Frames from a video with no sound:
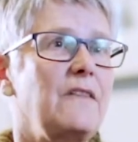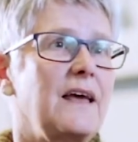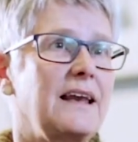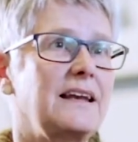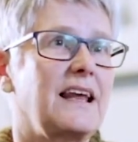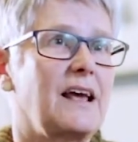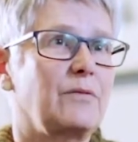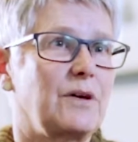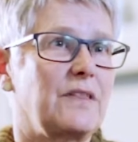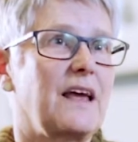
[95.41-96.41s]
then
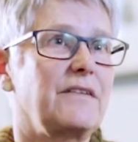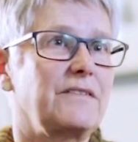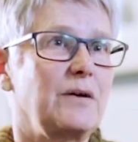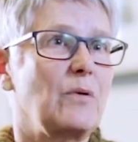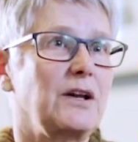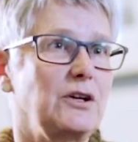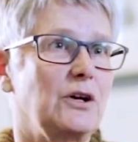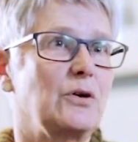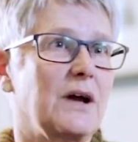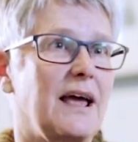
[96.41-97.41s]
with every one you look